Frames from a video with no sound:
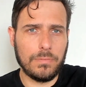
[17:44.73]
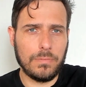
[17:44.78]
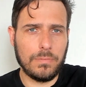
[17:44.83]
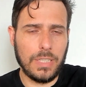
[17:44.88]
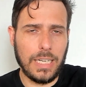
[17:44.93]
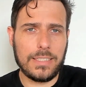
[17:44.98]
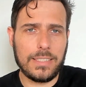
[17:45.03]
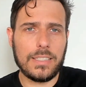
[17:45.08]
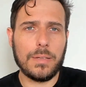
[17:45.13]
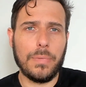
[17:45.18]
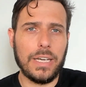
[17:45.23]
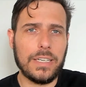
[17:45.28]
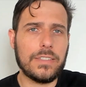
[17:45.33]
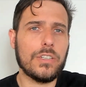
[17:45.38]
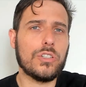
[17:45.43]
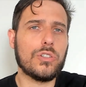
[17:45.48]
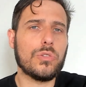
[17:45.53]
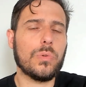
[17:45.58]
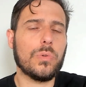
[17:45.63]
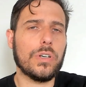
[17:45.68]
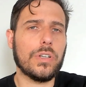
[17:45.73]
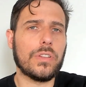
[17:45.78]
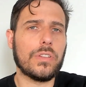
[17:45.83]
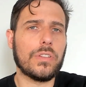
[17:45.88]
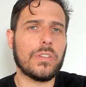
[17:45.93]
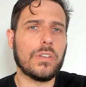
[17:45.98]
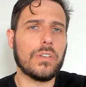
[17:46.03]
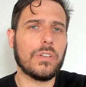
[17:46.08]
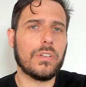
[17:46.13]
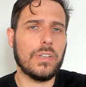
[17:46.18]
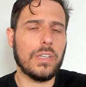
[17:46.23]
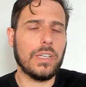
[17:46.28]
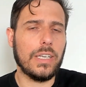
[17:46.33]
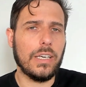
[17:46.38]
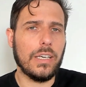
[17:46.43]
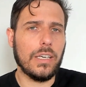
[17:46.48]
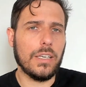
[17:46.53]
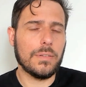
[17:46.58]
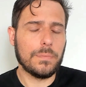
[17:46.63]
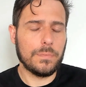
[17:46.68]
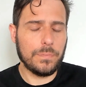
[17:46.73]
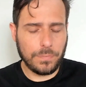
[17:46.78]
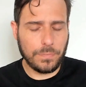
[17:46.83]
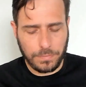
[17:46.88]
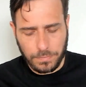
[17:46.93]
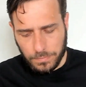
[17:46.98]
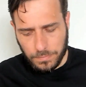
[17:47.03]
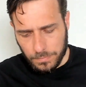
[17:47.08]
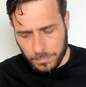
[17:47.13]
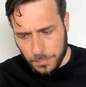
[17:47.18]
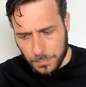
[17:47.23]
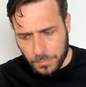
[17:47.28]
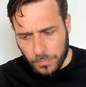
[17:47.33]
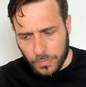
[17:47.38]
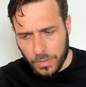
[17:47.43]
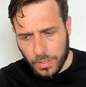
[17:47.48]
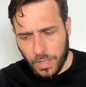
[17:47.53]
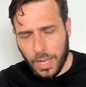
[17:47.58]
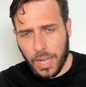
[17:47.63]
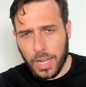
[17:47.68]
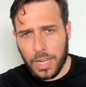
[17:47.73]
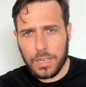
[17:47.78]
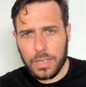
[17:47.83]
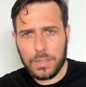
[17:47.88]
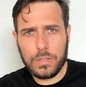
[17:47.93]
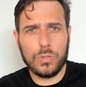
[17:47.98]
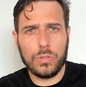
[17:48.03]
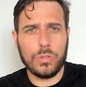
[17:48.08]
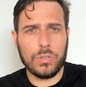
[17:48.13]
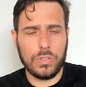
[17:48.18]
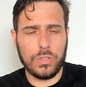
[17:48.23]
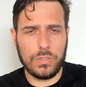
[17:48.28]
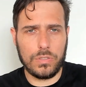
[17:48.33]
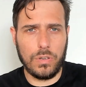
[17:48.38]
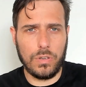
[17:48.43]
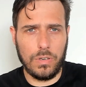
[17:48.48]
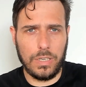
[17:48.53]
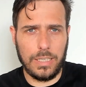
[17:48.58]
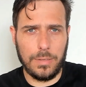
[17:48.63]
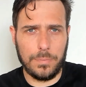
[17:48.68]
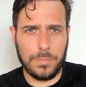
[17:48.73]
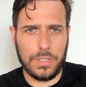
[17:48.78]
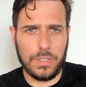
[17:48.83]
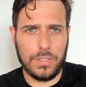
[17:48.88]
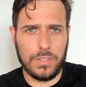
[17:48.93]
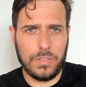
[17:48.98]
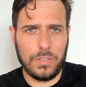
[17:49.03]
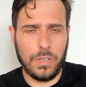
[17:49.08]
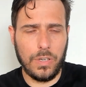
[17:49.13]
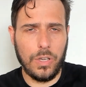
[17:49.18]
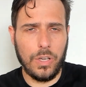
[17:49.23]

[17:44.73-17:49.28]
That's the message with the lunar and solar eclipses.